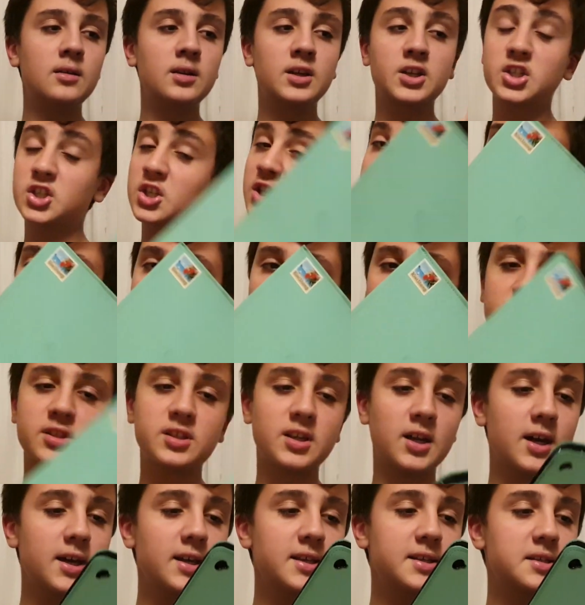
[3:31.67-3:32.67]
Actually looks
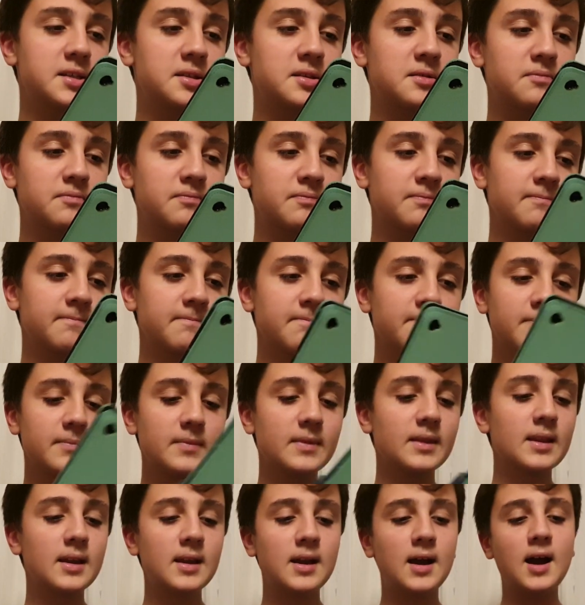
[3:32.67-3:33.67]
nice.
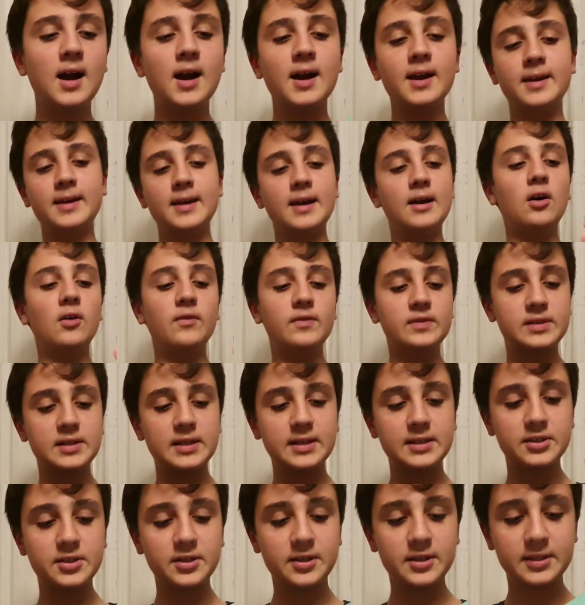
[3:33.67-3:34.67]
I obviously,
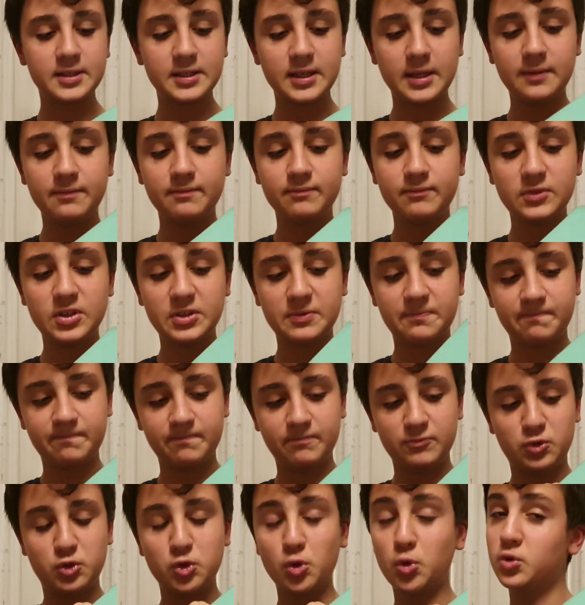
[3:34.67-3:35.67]
as you can see, just
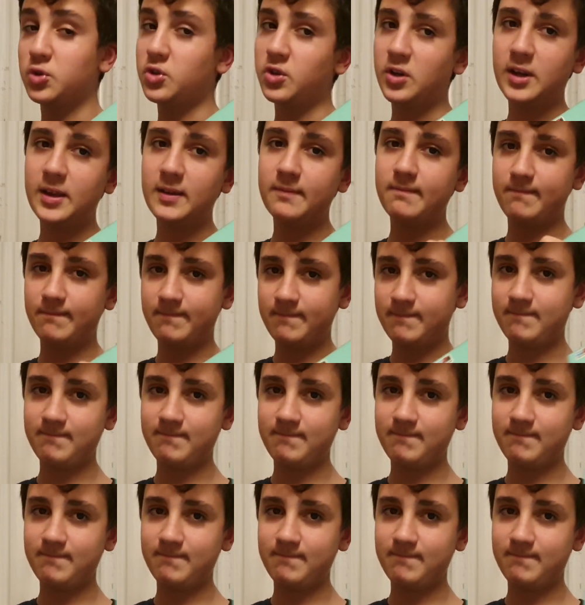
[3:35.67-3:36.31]
drawed on it.